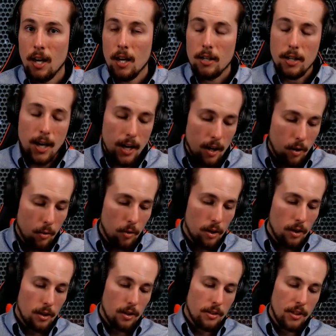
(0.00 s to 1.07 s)
Now,
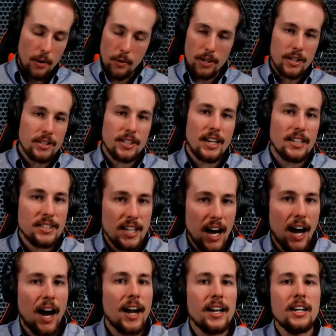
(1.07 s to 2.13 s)
there is a
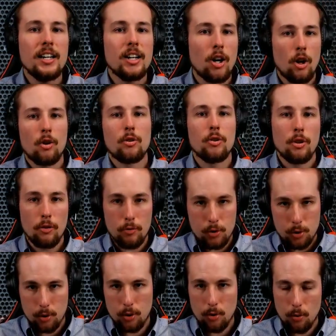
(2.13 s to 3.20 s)
tiny kernel of
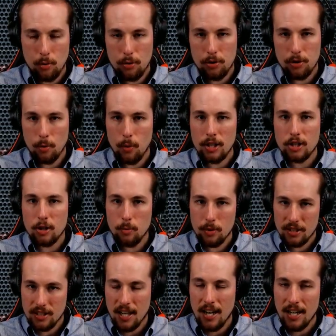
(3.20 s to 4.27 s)
truth to what she was
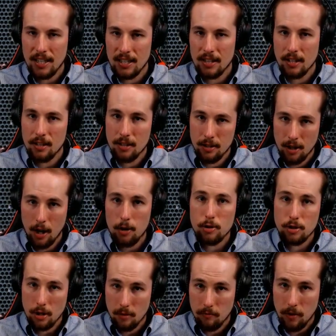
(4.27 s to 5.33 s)
saying in the, the Daughters
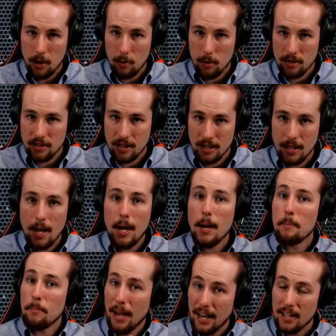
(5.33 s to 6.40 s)
of Confederacy
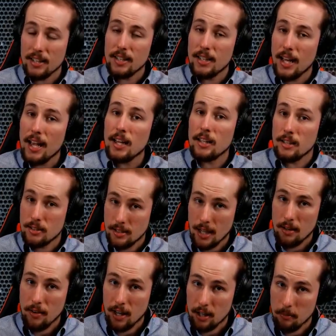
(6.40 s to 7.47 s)
back in the day in the state
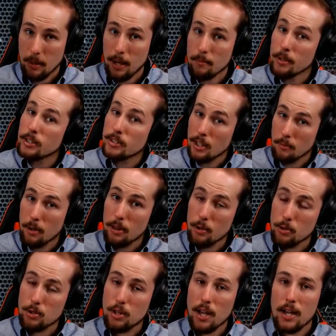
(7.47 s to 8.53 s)
of Alabama and some other
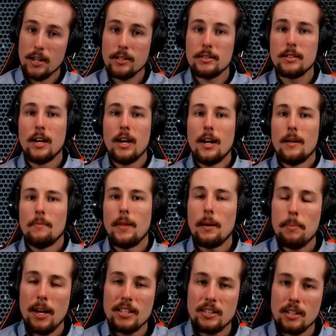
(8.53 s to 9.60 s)
states. They
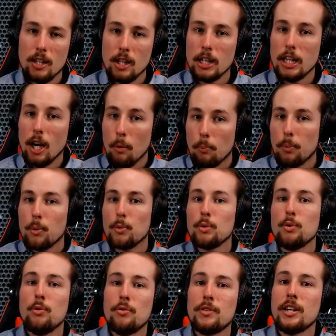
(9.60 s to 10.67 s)
basically
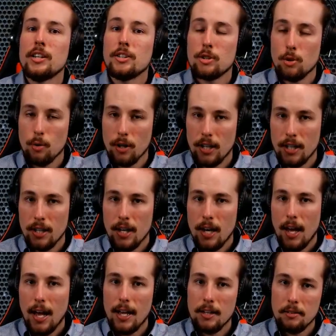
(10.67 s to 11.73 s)
approved history
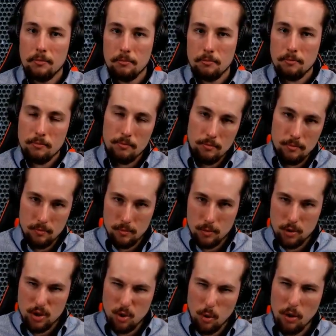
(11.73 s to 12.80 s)
and
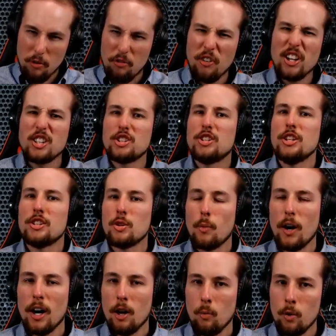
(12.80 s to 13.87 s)
sort of fudged it to
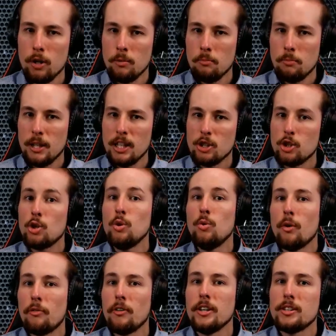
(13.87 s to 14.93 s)
where it wouldn't be too
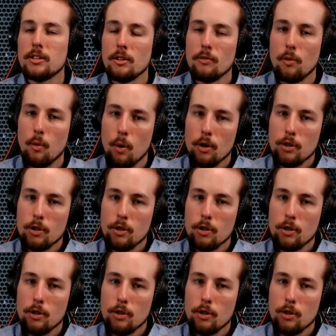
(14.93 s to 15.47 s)
offensive or